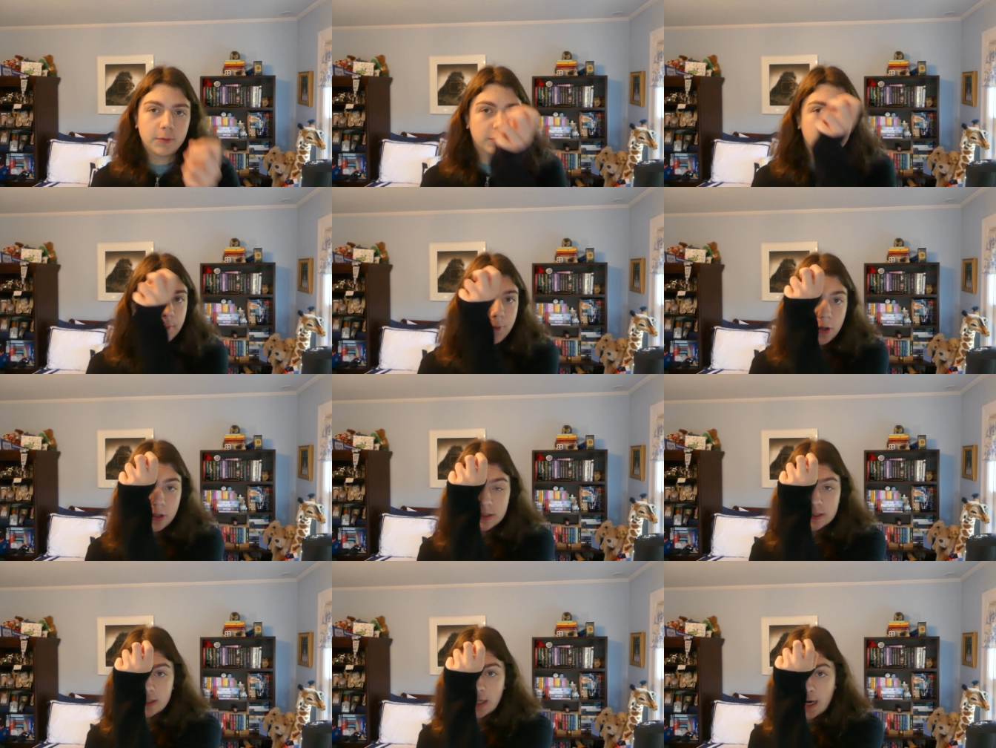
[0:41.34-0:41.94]
with the
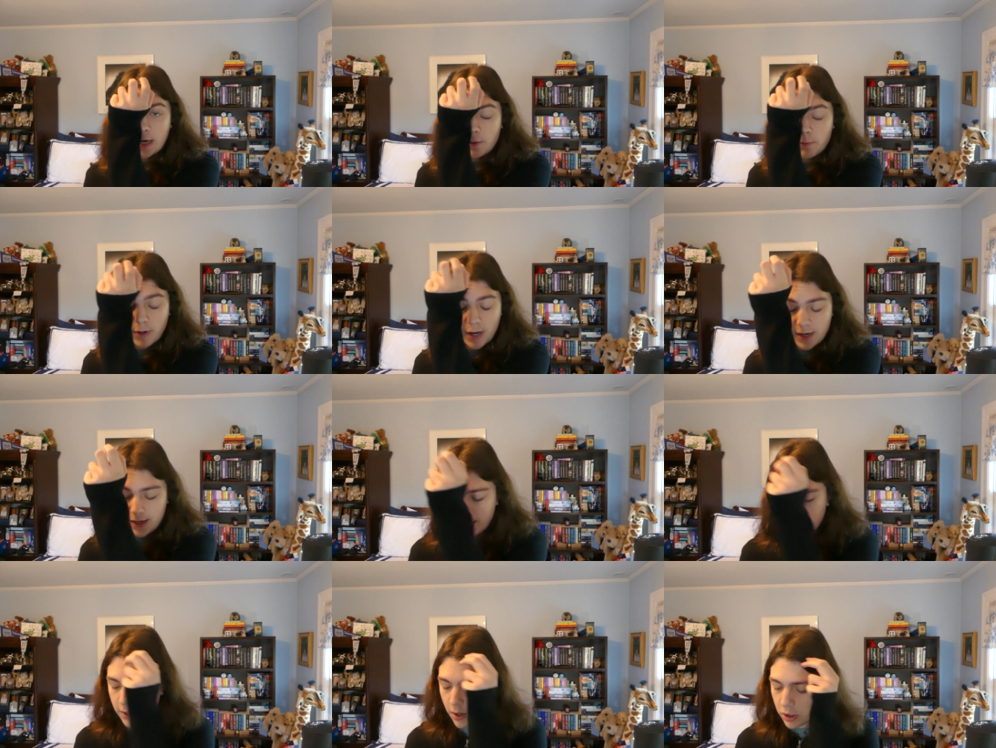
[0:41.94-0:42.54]
books that I
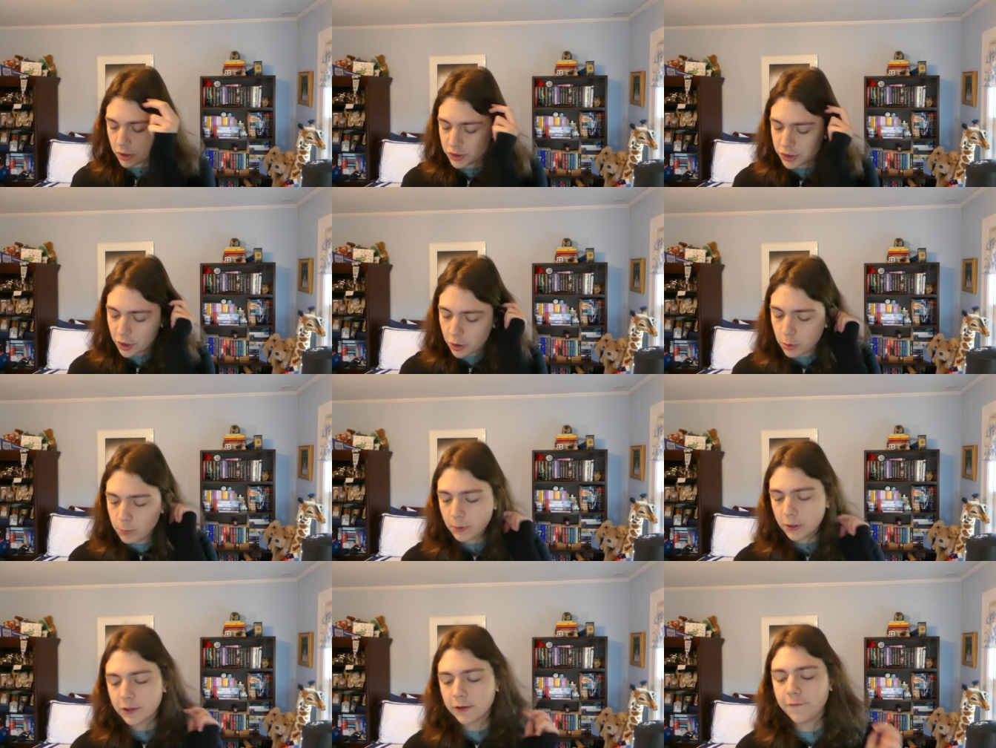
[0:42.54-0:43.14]
read in
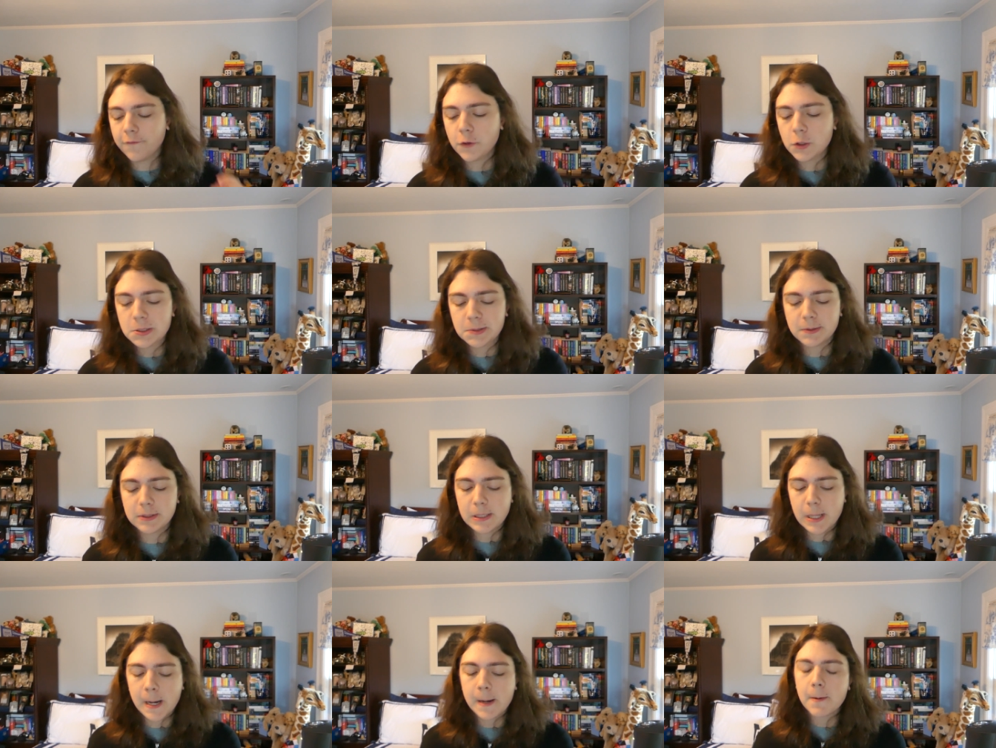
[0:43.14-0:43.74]
October, the first
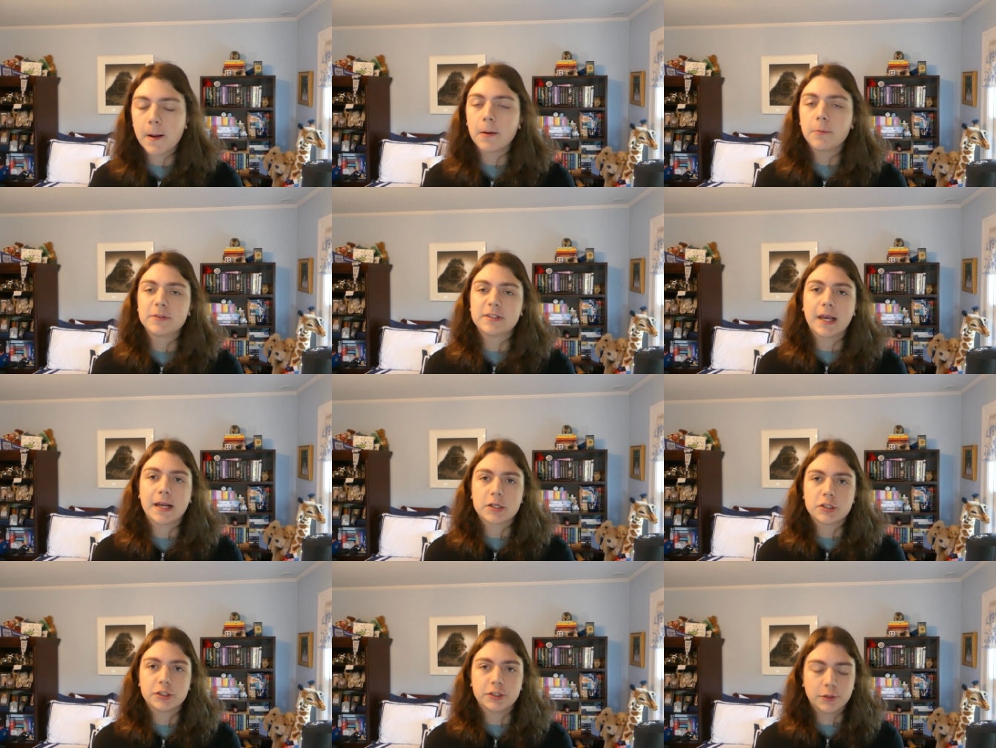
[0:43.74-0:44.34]
book that I read was
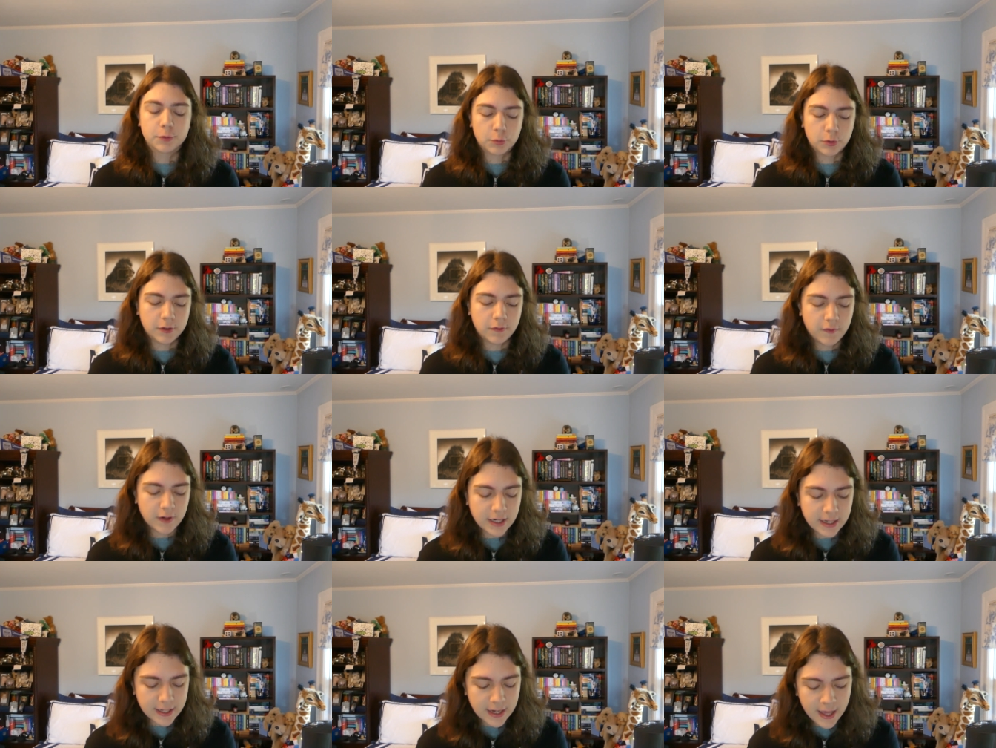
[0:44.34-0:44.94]
actually a
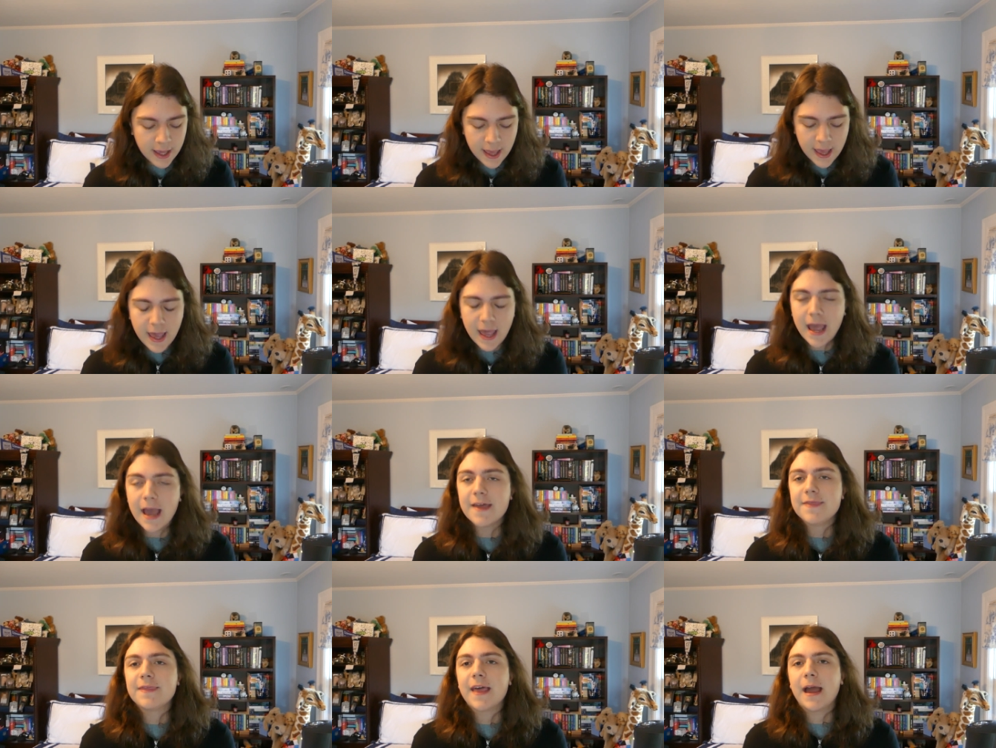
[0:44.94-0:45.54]
reread,
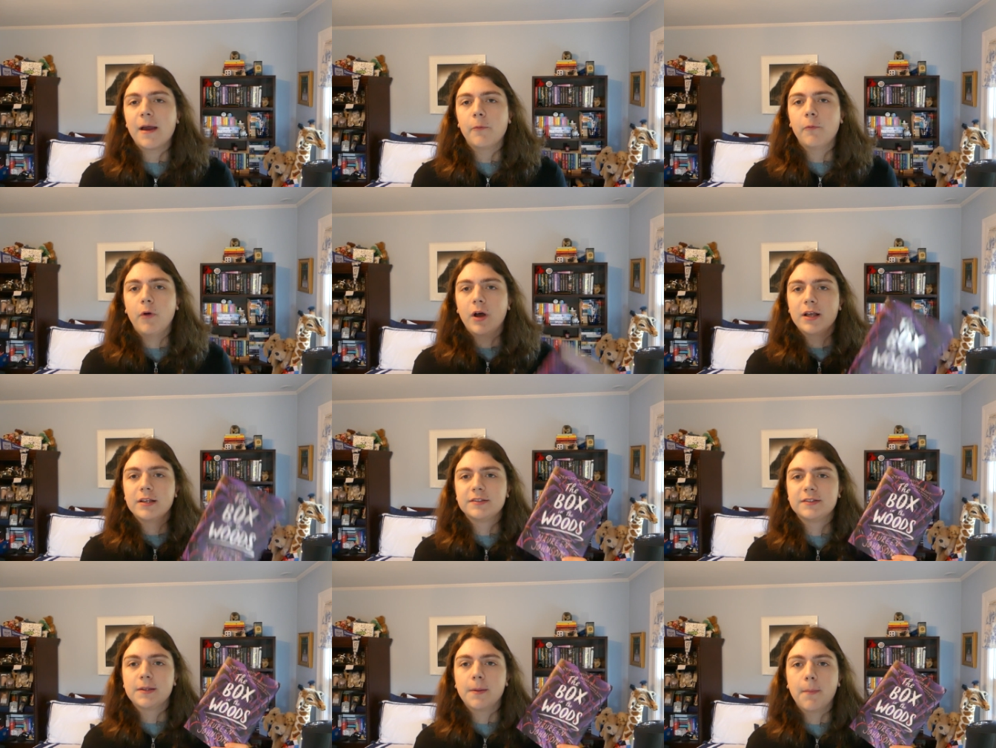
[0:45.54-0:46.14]
and that
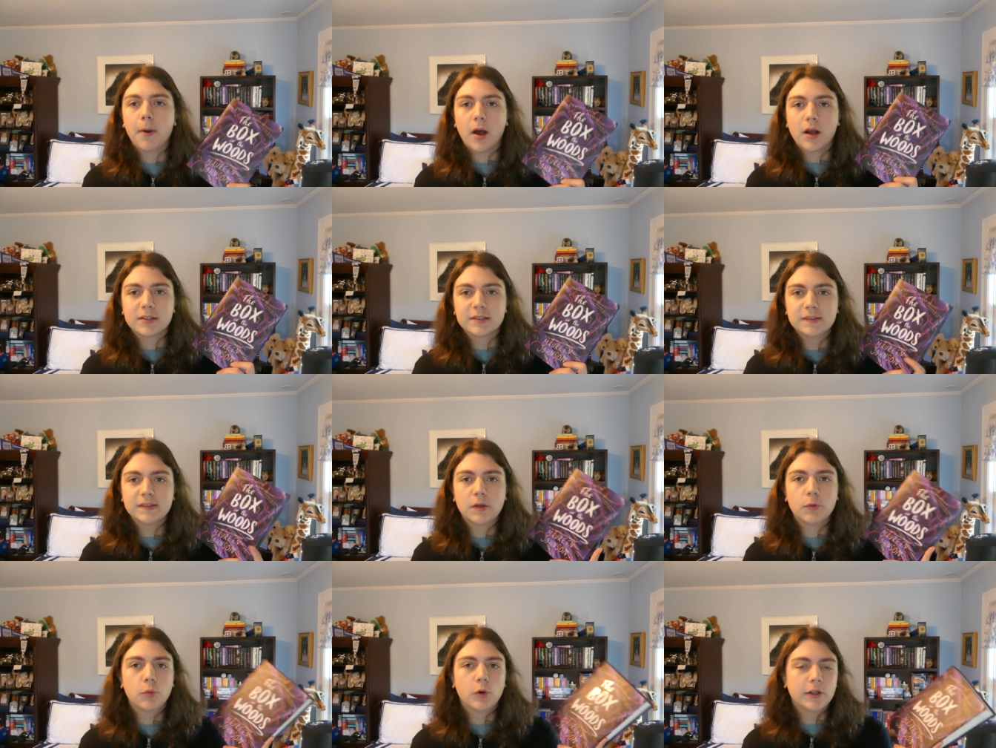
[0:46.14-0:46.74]
was The Box
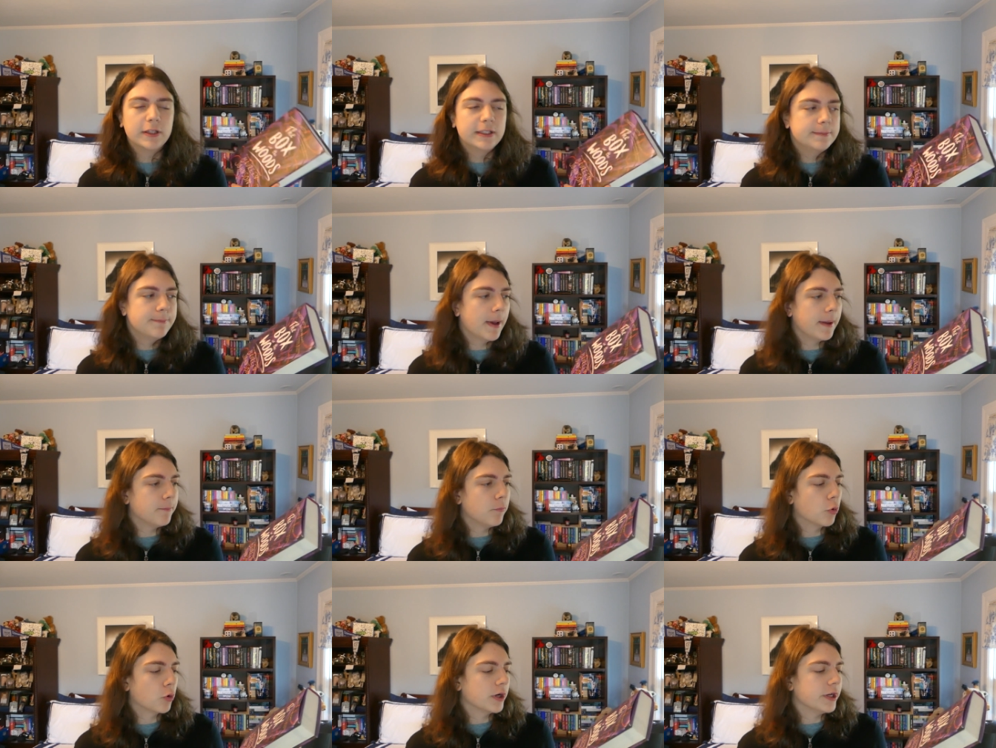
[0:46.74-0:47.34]
in the Woods by
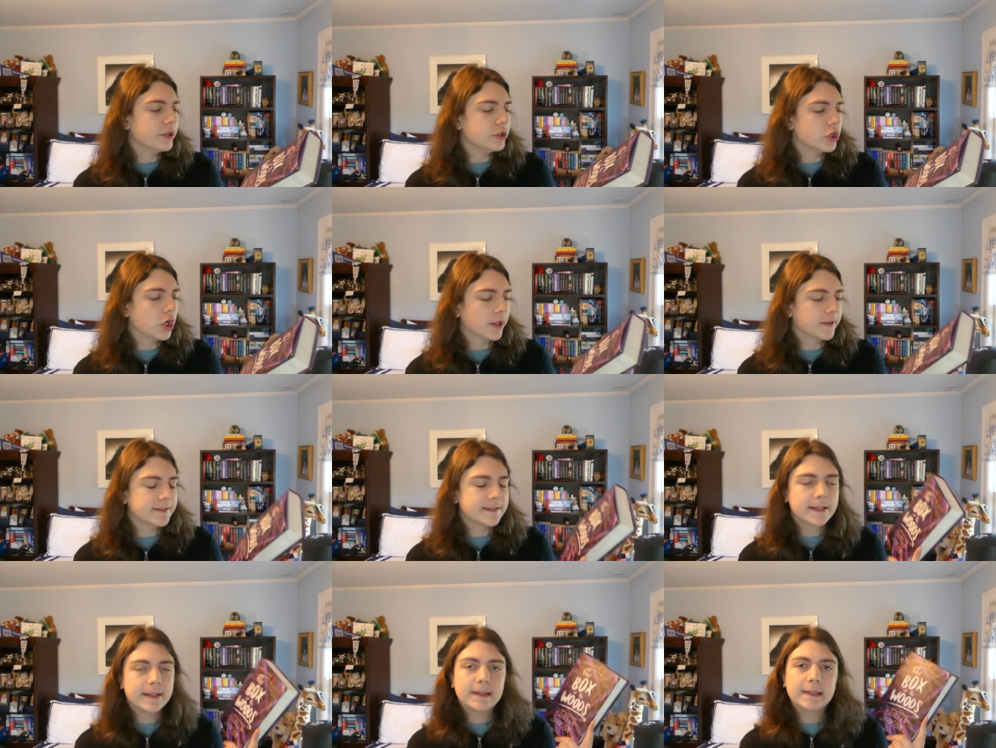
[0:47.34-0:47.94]
Maureen
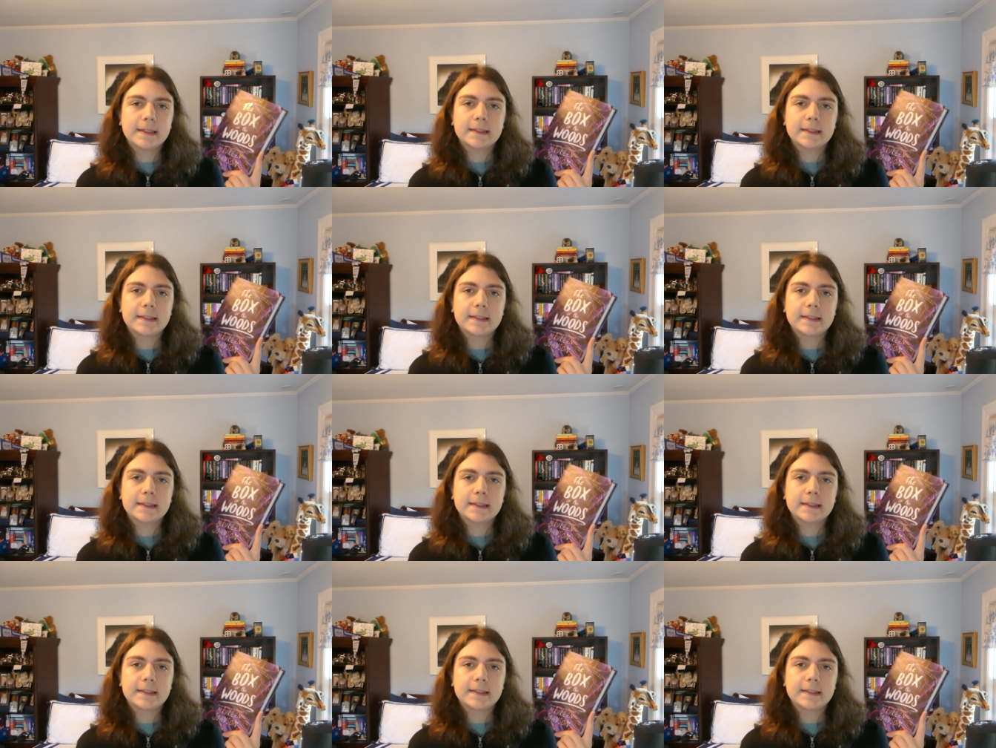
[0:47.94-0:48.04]
Johnson.